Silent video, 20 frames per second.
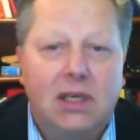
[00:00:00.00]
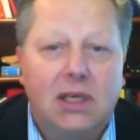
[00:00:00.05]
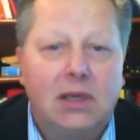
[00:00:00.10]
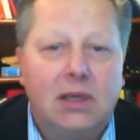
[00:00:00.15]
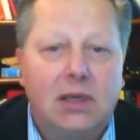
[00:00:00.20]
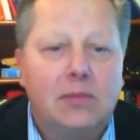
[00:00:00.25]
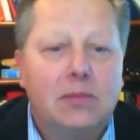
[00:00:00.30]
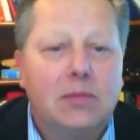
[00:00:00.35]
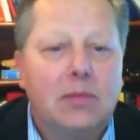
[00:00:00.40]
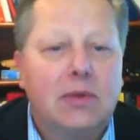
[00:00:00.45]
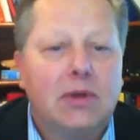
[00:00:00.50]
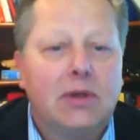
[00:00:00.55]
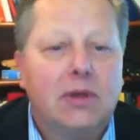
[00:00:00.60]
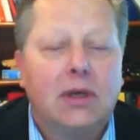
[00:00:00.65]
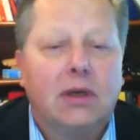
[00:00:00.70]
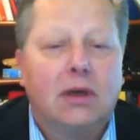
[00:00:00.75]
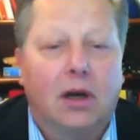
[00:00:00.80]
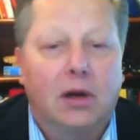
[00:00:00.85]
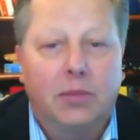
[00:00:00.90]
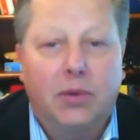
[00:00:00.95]
team,
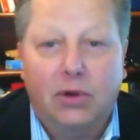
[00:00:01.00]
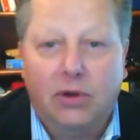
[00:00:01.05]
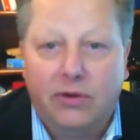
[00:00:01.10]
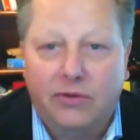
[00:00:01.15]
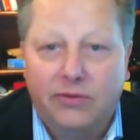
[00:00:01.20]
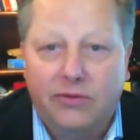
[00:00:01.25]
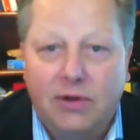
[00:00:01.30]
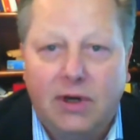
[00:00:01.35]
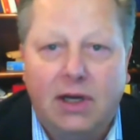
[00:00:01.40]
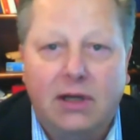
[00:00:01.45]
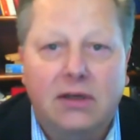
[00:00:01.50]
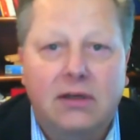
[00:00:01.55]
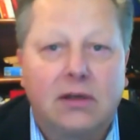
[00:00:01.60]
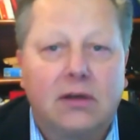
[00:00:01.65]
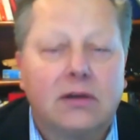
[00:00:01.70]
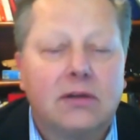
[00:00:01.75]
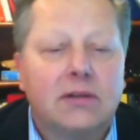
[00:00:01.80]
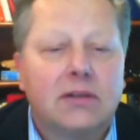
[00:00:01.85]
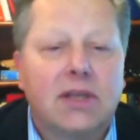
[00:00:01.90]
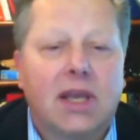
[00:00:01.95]
our board of
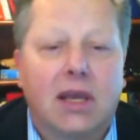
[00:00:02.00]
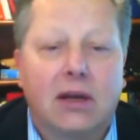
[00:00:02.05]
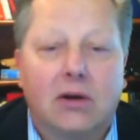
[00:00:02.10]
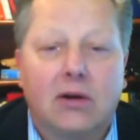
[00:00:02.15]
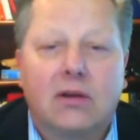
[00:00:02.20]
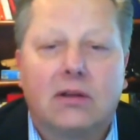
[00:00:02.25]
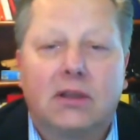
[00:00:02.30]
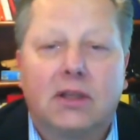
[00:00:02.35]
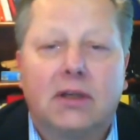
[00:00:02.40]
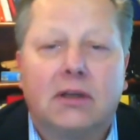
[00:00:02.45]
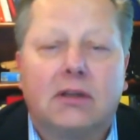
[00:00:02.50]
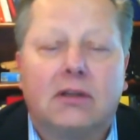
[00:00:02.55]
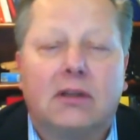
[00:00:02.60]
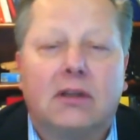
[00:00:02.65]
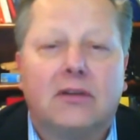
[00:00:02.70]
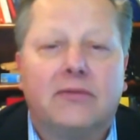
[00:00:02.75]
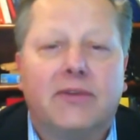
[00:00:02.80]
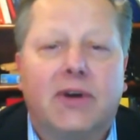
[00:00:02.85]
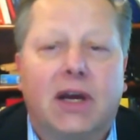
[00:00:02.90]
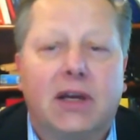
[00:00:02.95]
directors, and our clinical
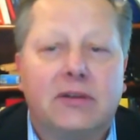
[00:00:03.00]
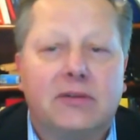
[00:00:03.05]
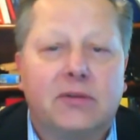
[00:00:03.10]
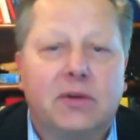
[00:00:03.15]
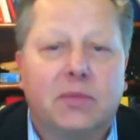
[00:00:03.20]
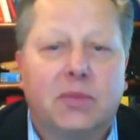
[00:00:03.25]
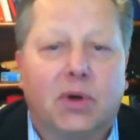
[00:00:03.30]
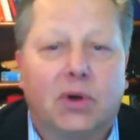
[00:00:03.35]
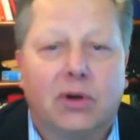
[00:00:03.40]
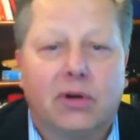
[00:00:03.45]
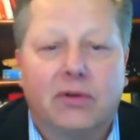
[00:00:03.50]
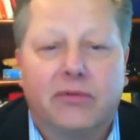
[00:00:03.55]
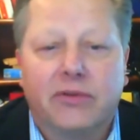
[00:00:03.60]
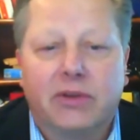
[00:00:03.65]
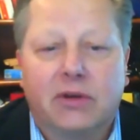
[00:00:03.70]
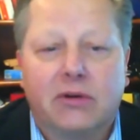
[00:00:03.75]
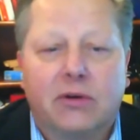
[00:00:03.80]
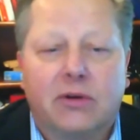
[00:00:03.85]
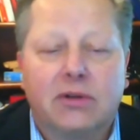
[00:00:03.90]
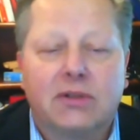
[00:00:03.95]
advisory board over
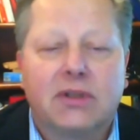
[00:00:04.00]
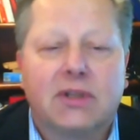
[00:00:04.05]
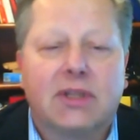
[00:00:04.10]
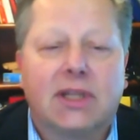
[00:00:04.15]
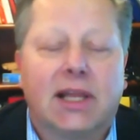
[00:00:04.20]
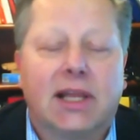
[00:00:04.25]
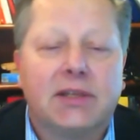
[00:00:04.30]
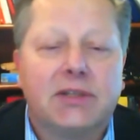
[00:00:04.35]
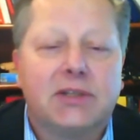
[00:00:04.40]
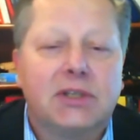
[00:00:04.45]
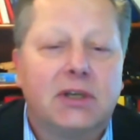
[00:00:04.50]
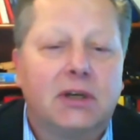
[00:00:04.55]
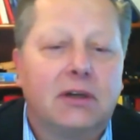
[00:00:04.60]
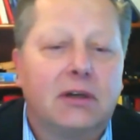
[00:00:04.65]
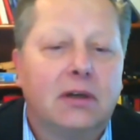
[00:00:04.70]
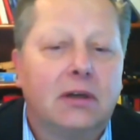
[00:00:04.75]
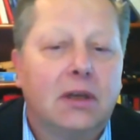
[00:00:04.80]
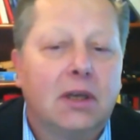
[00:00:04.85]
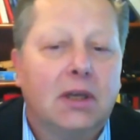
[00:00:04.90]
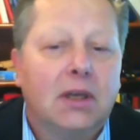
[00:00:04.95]
the course of the last
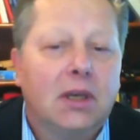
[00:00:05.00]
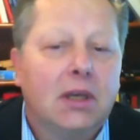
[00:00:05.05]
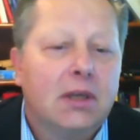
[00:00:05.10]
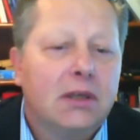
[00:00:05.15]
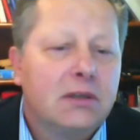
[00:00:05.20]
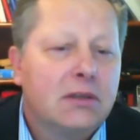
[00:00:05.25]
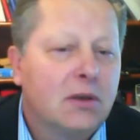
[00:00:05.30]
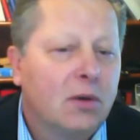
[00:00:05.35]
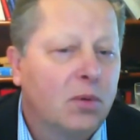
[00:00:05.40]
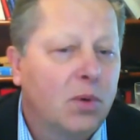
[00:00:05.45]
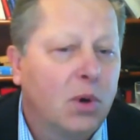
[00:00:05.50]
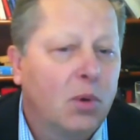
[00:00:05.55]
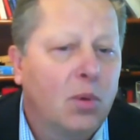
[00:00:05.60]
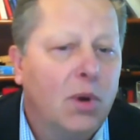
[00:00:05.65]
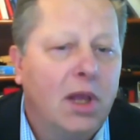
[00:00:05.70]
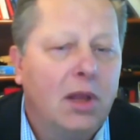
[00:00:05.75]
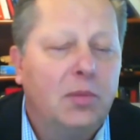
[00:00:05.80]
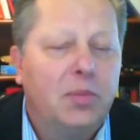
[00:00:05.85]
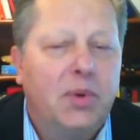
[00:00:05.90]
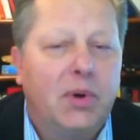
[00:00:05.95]
year. So we're
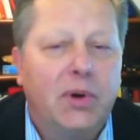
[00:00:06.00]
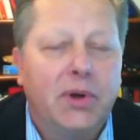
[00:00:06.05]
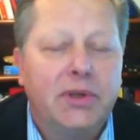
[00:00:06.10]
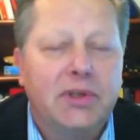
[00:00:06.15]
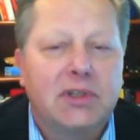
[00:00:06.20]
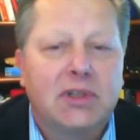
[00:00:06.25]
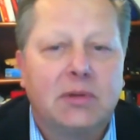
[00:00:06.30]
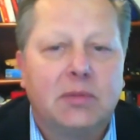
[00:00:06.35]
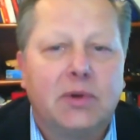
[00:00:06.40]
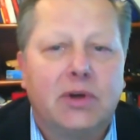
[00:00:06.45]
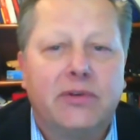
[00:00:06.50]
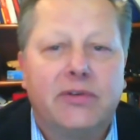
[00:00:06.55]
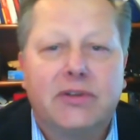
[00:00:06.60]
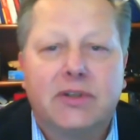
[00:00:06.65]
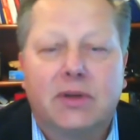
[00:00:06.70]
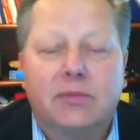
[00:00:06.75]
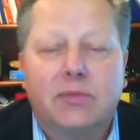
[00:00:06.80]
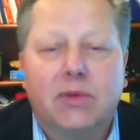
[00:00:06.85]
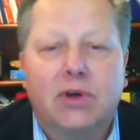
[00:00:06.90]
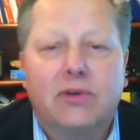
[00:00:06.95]
well poised to
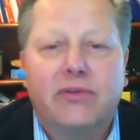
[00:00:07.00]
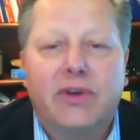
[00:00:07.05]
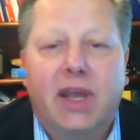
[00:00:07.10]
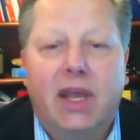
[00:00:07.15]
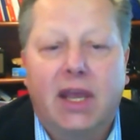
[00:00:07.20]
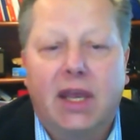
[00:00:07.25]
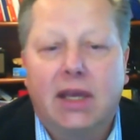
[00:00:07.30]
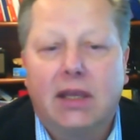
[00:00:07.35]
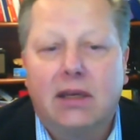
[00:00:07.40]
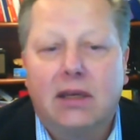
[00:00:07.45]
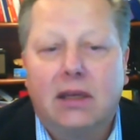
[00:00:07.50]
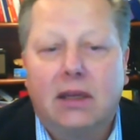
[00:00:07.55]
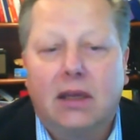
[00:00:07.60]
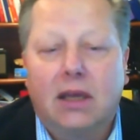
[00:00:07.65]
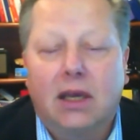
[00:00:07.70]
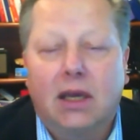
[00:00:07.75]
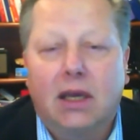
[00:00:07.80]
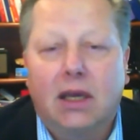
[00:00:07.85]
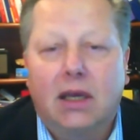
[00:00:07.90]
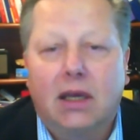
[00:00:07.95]
move ahead
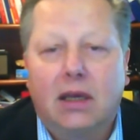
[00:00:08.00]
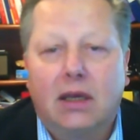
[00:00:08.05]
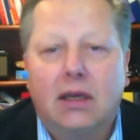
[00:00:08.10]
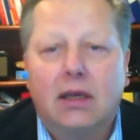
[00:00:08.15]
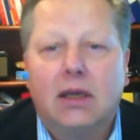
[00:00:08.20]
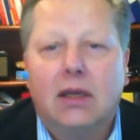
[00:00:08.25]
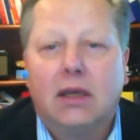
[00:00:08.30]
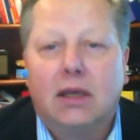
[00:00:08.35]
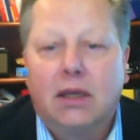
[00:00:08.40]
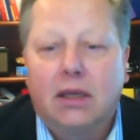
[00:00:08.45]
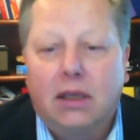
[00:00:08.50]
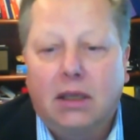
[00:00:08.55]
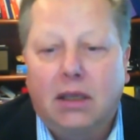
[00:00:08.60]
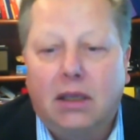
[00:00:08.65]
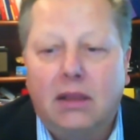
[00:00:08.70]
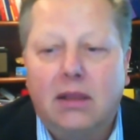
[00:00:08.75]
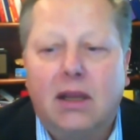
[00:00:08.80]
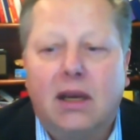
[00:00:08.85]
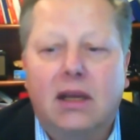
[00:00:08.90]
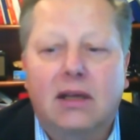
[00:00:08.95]

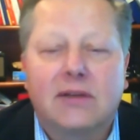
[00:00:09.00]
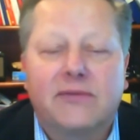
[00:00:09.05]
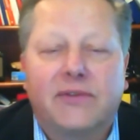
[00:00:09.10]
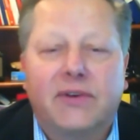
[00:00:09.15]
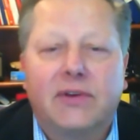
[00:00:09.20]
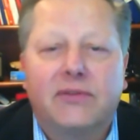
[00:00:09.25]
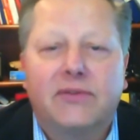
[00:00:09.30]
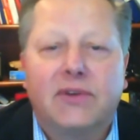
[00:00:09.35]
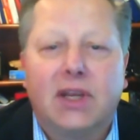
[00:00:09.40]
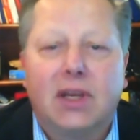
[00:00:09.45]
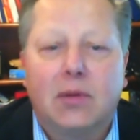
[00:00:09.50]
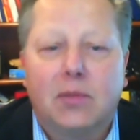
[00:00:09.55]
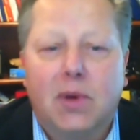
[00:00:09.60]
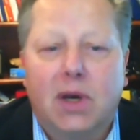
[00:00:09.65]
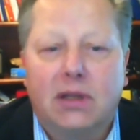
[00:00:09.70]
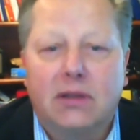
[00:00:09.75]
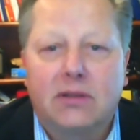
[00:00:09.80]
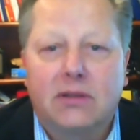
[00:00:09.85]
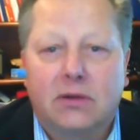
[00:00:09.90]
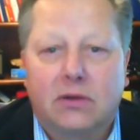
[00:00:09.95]
in the next 15
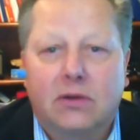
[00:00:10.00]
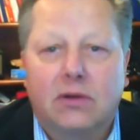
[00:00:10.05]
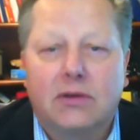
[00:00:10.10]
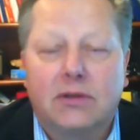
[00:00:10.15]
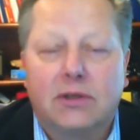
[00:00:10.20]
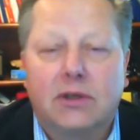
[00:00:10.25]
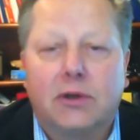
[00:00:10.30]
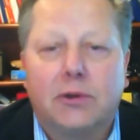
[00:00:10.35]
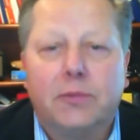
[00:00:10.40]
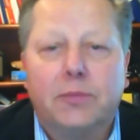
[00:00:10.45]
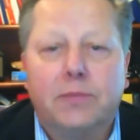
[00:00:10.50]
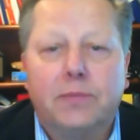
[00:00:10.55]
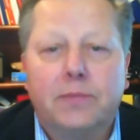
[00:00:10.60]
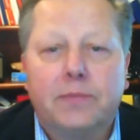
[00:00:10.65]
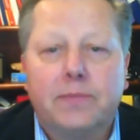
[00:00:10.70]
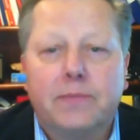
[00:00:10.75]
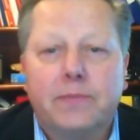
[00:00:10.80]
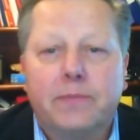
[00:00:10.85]
months or so.